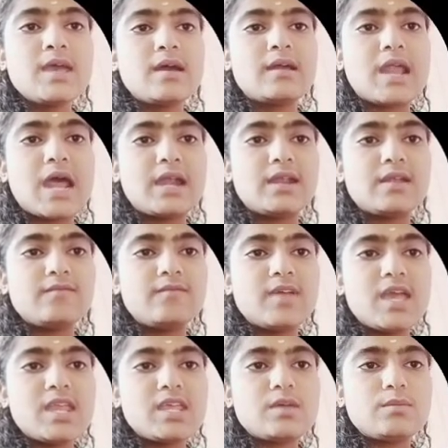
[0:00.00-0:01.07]
random
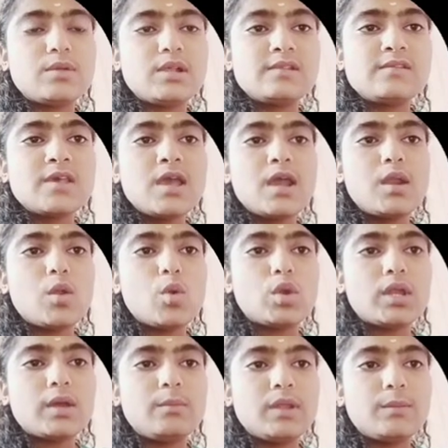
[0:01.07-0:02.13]
variables,
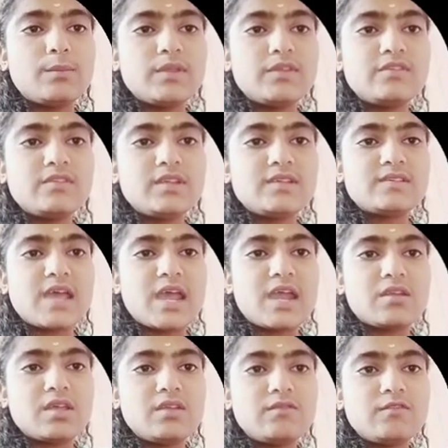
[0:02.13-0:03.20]
notably business
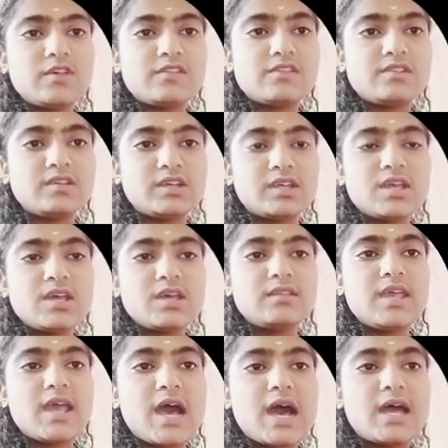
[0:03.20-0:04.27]
and investing.
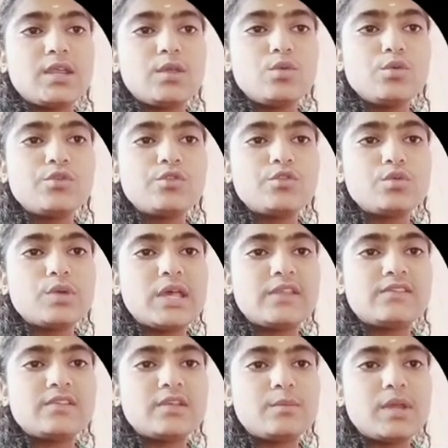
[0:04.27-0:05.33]
They are used to
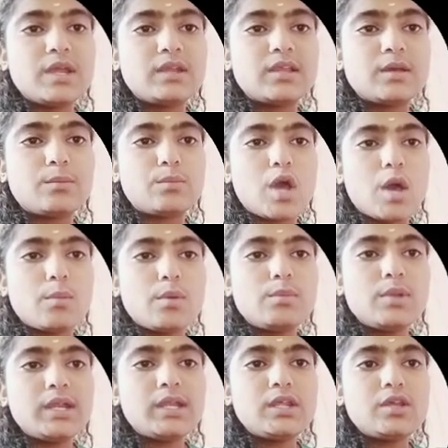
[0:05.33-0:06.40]
estimate the
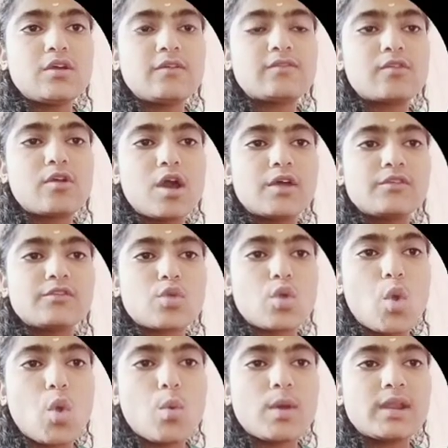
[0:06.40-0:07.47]
probability of cost
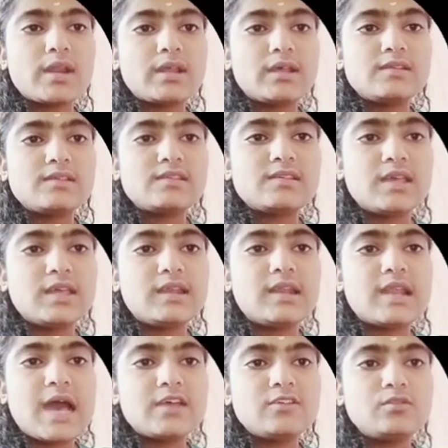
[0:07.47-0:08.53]
overruns in
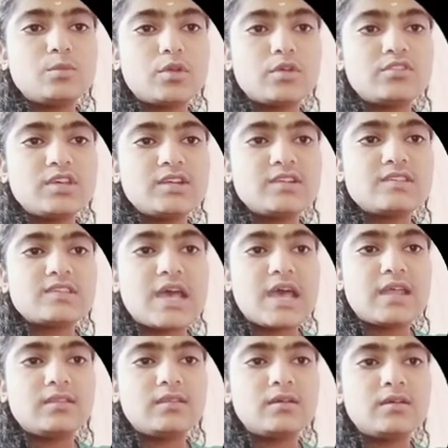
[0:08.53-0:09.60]
large projects
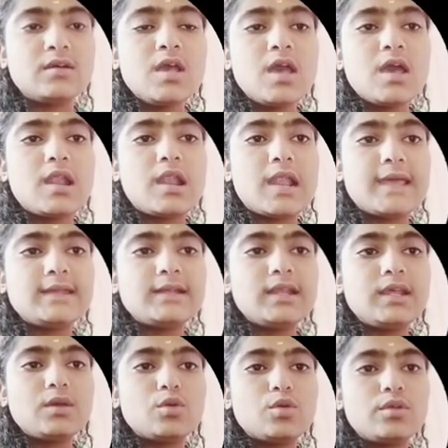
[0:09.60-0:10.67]
and the
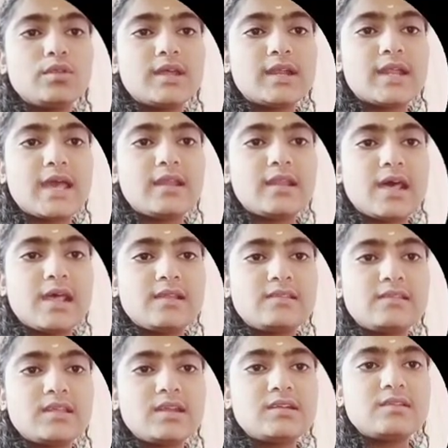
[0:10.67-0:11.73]
likelihood that an
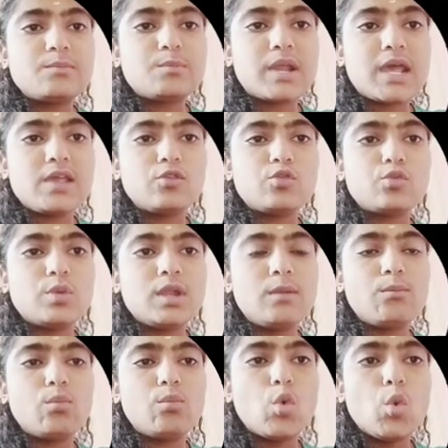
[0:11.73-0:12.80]
asset price will
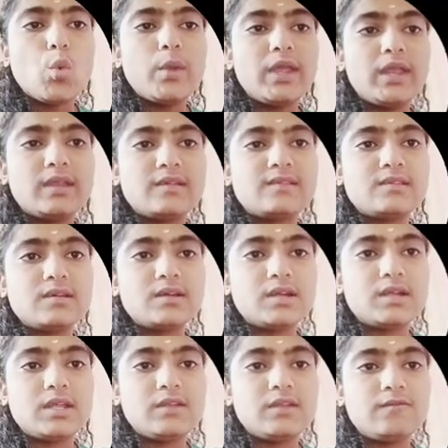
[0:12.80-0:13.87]
move in a
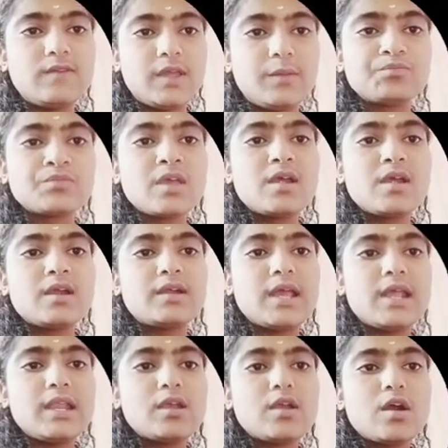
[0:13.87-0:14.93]
certain way.
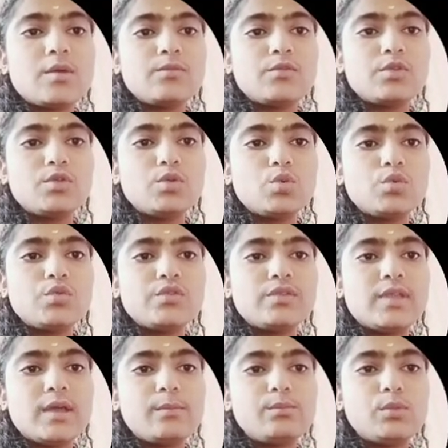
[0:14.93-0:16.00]
Telecoms use
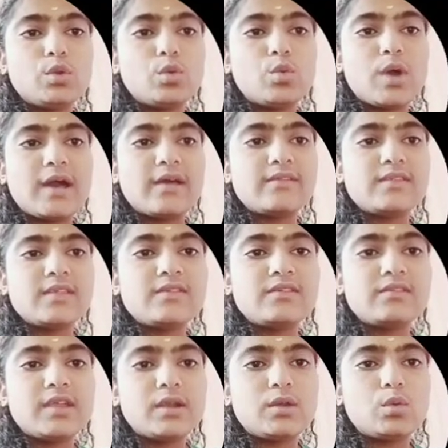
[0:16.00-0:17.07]
them to
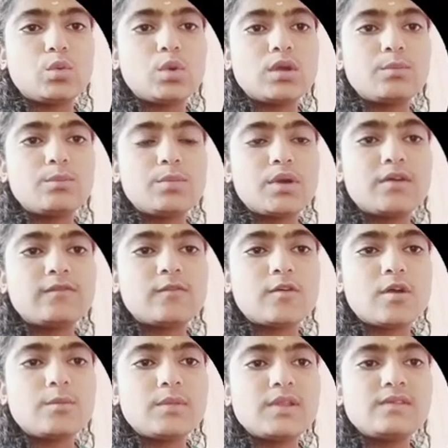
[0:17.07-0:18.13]
assess network
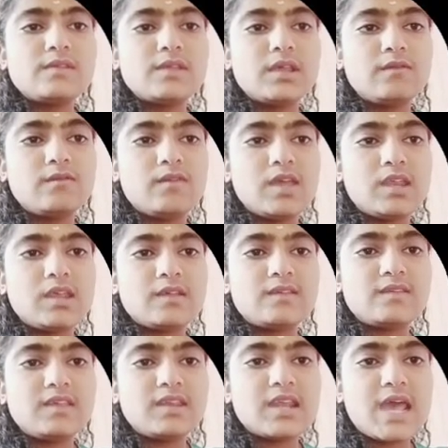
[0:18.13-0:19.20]
performance in various
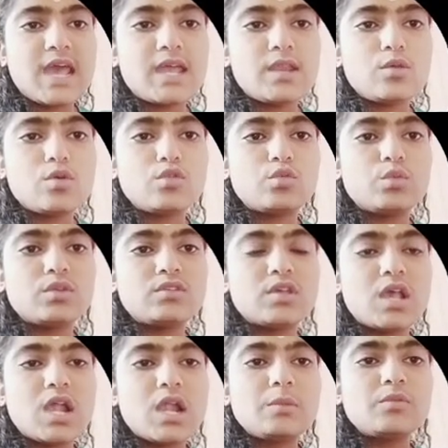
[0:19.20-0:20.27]
scenarios, which
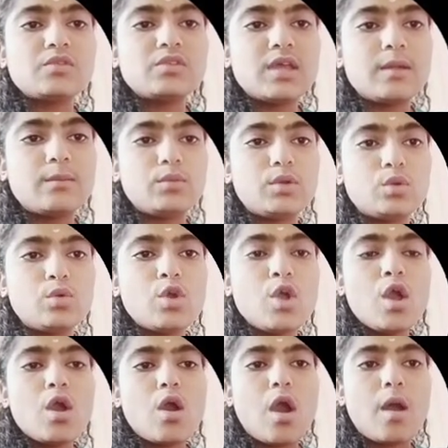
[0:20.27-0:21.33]
helps them to
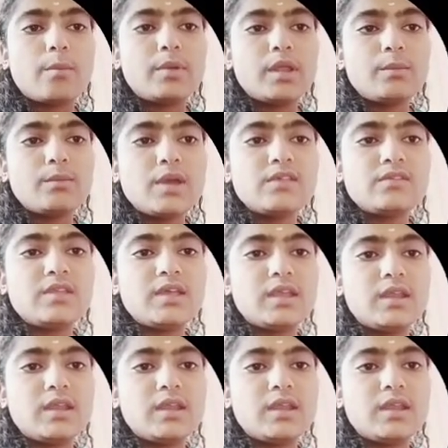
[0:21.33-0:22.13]
optimize their